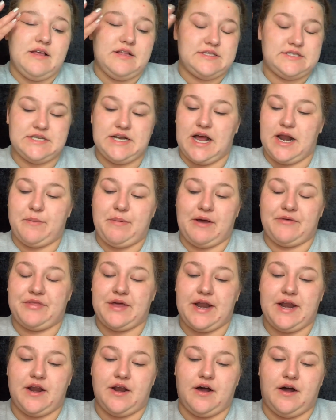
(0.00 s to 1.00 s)
it's not about
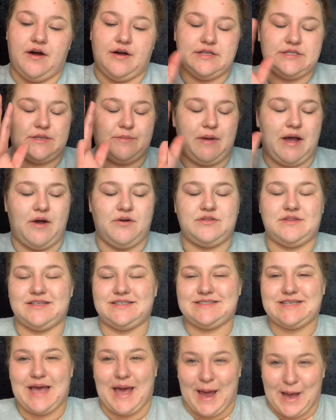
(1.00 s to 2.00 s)
that at all. It's about
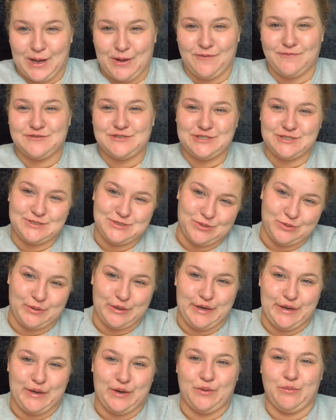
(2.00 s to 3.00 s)
this elf
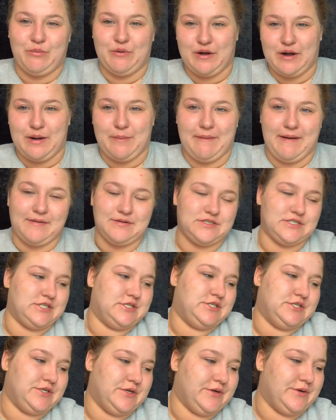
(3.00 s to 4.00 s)
tutorial we're about to
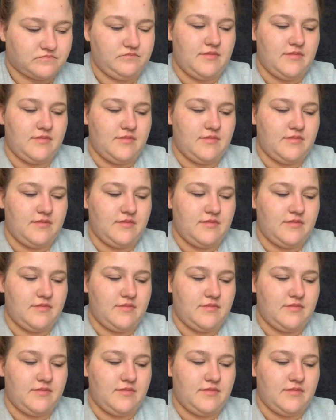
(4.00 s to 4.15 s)
do.